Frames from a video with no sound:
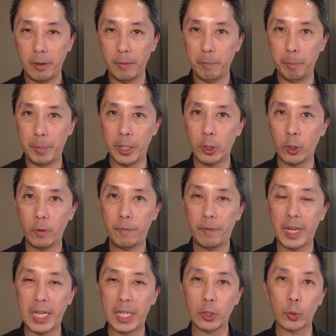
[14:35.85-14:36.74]
middle
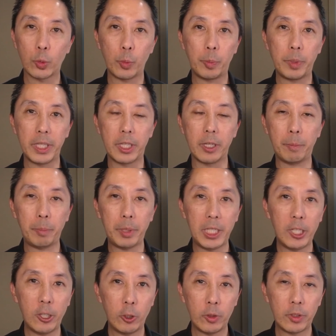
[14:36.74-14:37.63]
phase will be the
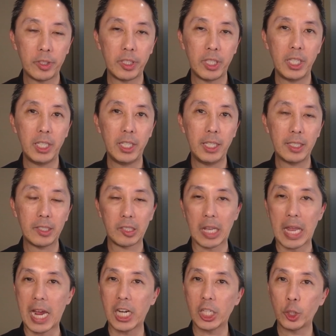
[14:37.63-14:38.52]

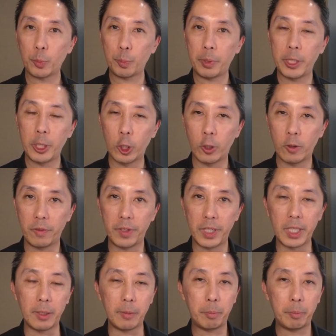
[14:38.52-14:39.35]
POC/POV.